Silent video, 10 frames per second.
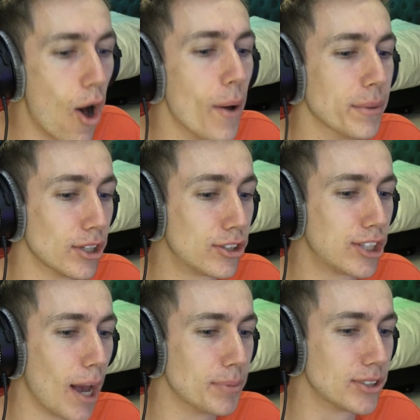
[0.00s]
Oh, it was a
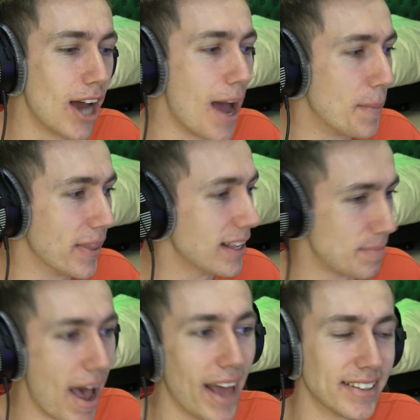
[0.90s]
sub sniper. That's
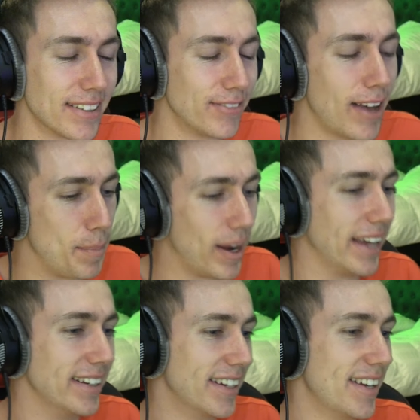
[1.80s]
mad. Yeet. Fair
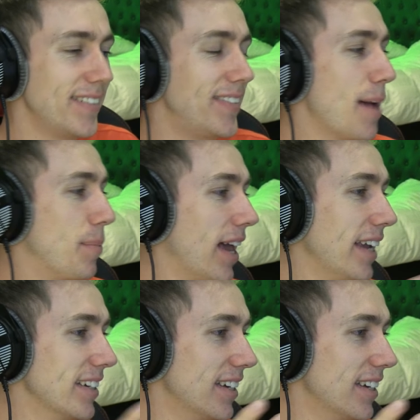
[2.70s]
play. Fair play.